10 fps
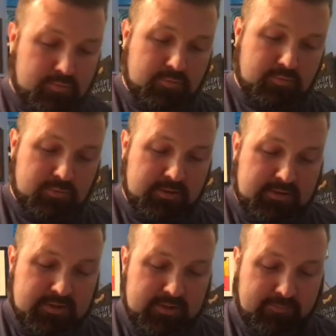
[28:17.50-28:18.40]
We're going to
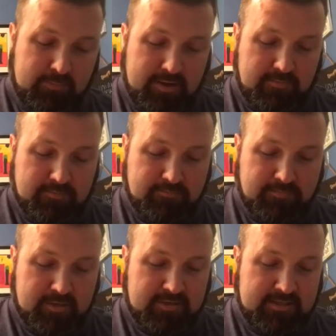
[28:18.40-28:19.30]
sleeve him up
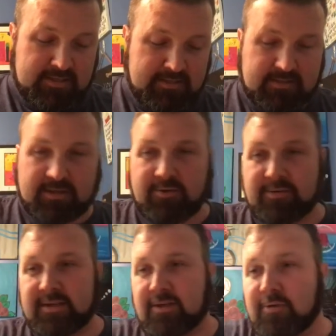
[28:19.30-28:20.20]
because he gets to go in the
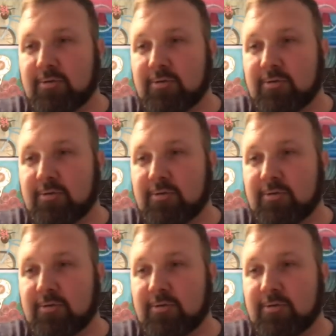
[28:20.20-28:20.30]
old